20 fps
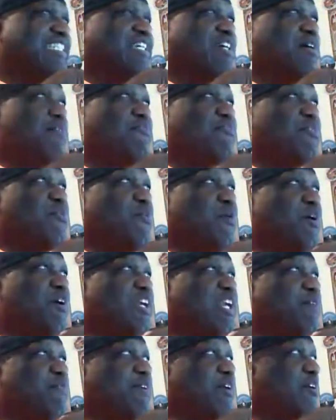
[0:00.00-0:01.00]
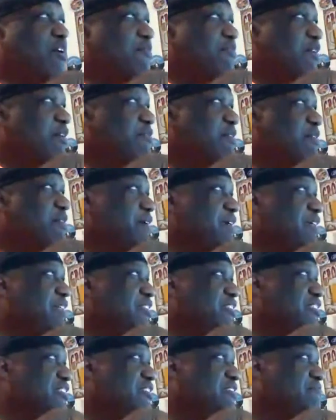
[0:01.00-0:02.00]
for work and I'm gonna go up there maybe and
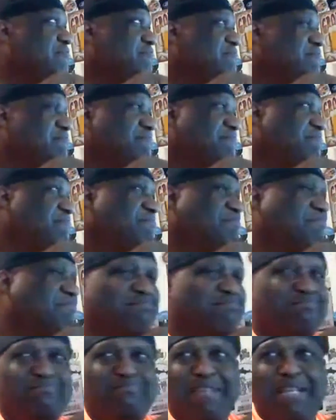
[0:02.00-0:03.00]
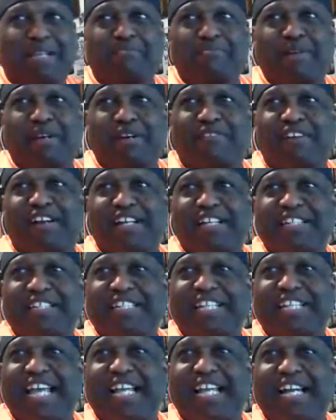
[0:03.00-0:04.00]
just make a beer run and
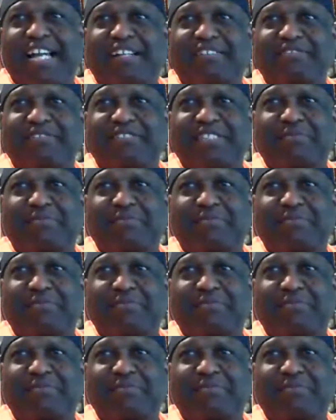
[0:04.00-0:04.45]
hang out. is people. it